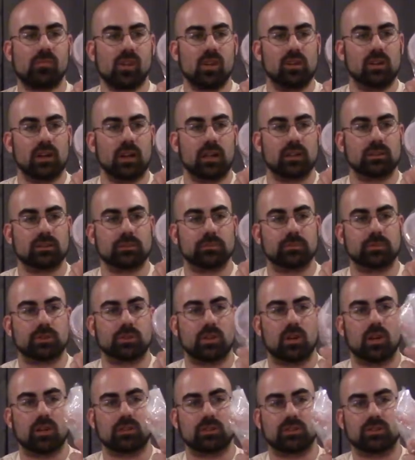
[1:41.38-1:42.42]
We got some
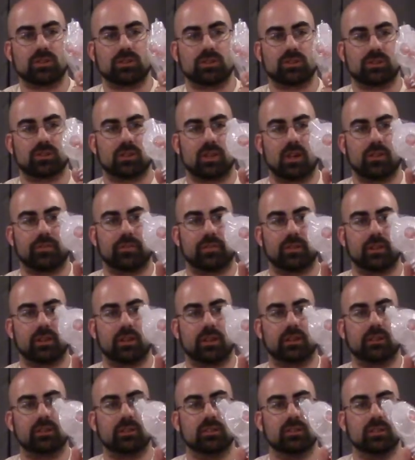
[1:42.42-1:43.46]
sausage
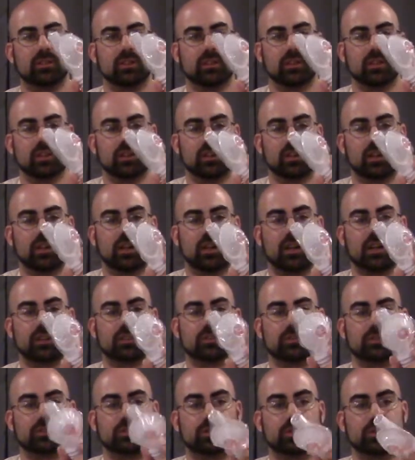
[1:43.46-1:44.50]
stuffing
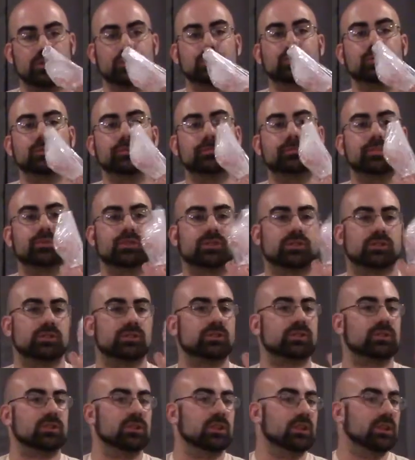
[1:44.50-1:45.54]
tubes,